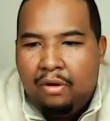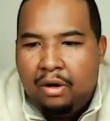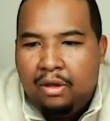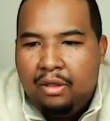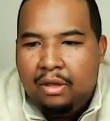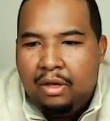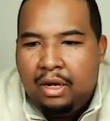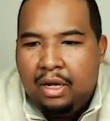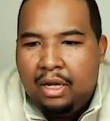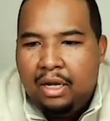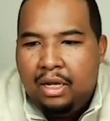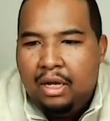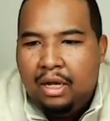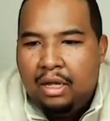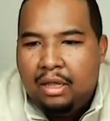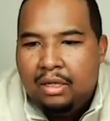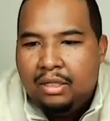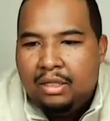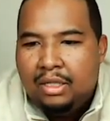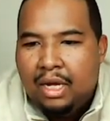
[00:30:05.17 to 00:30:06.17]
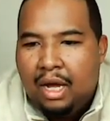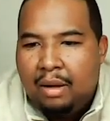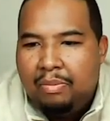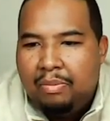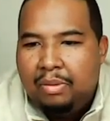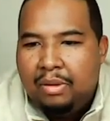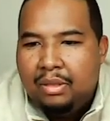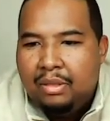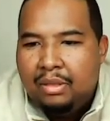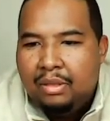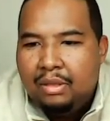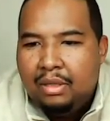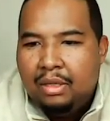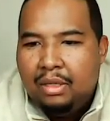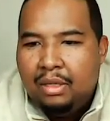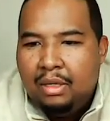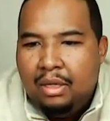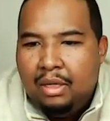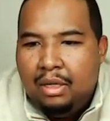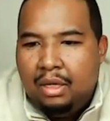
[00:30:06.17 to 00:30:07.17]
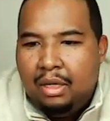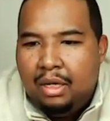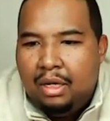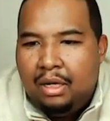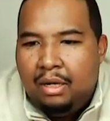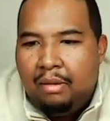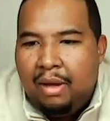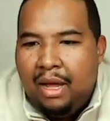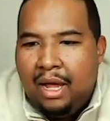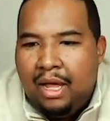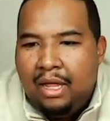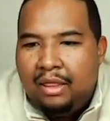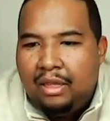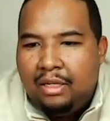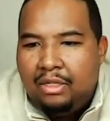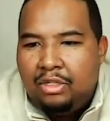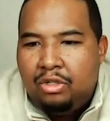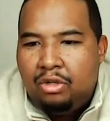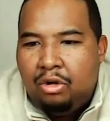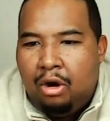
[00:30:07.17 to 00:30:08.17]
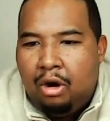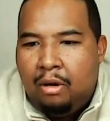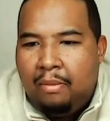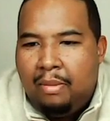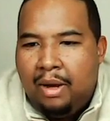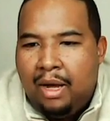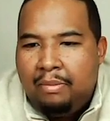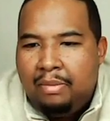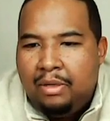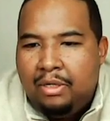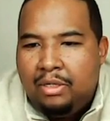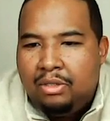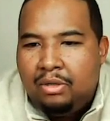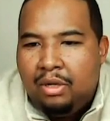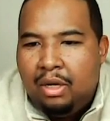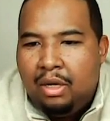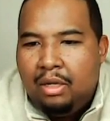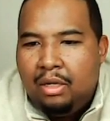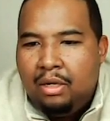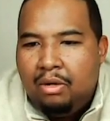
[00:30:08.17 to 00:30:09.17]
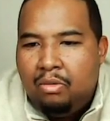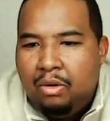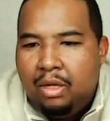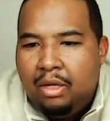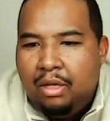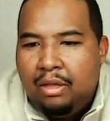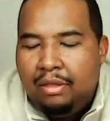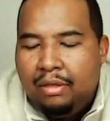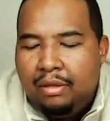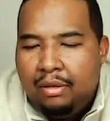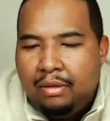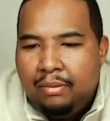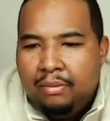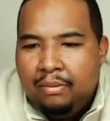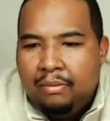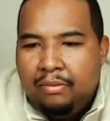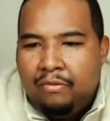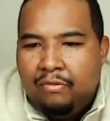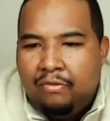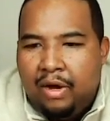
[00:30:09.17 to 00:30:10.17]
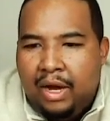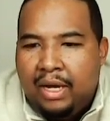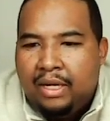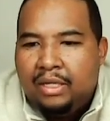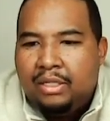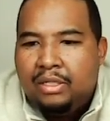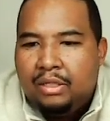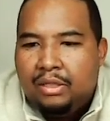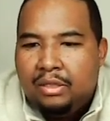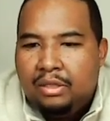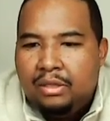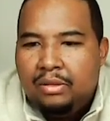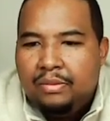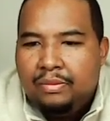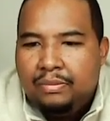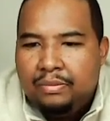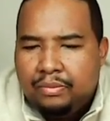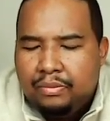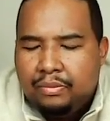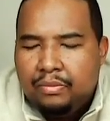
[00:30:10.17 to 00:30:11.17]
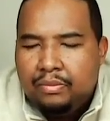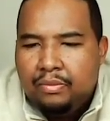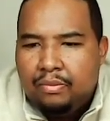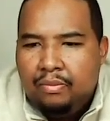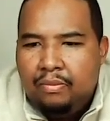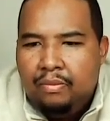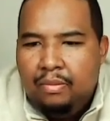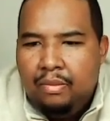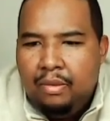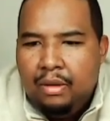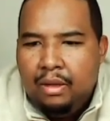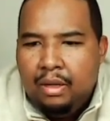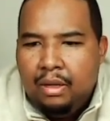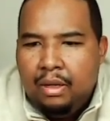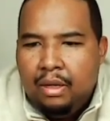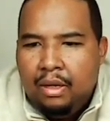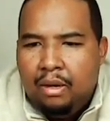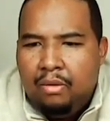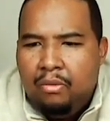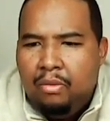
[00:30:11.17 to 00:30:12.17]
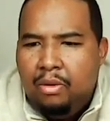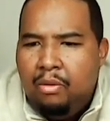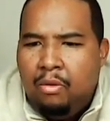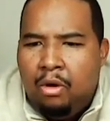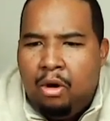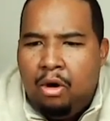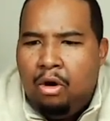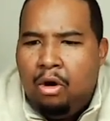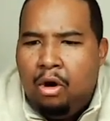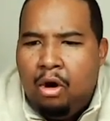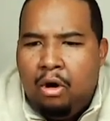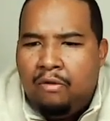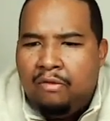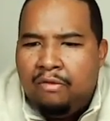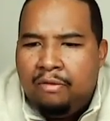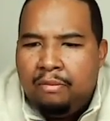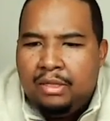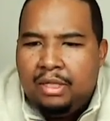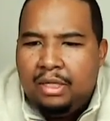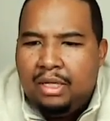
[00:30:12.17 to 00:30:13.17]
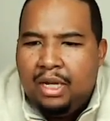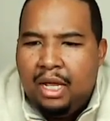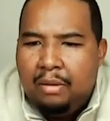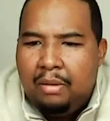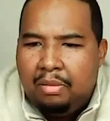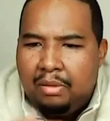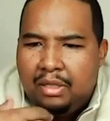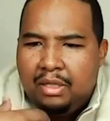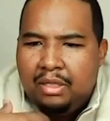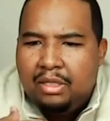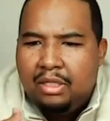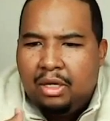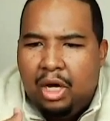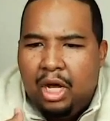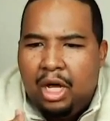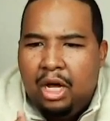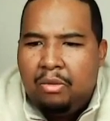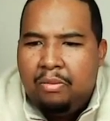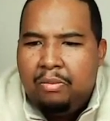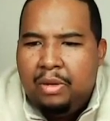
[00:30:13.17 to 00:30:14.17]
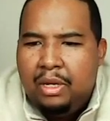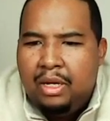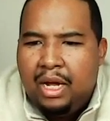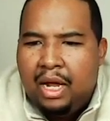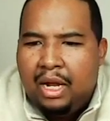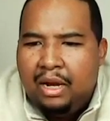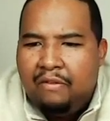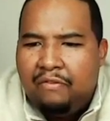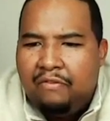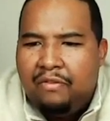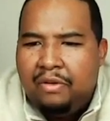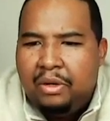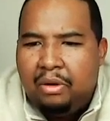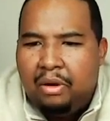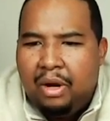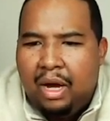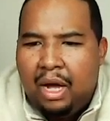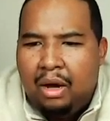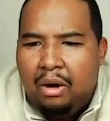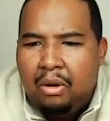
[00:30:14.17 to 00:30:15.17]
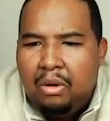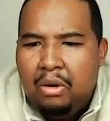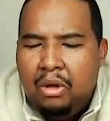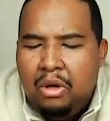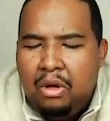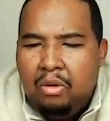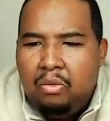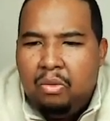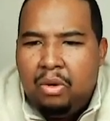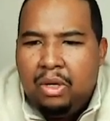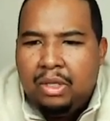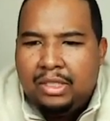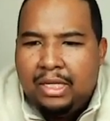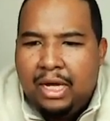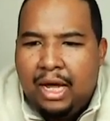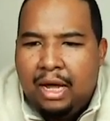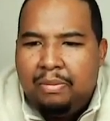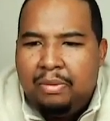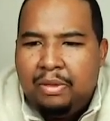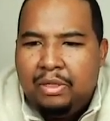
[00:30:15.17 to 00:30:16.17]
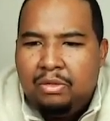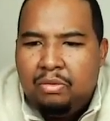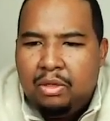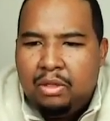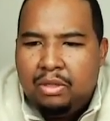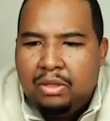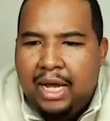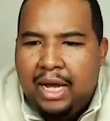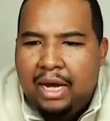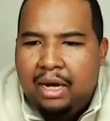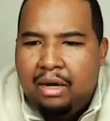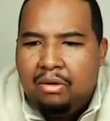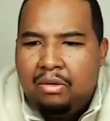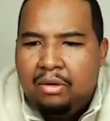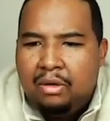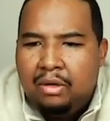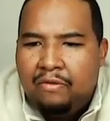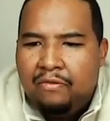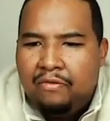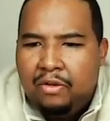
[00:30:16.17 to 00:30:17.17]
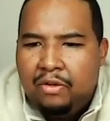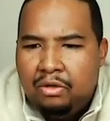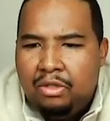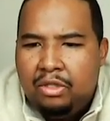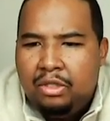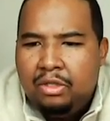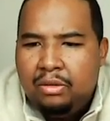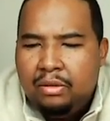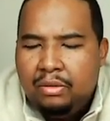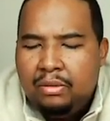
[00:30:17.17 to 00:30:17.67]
Are there any other topics in math that you all might be struggling with, fractions. And we won't go over them today, but this will help me kind of figure out what topics we'll tackle in the future.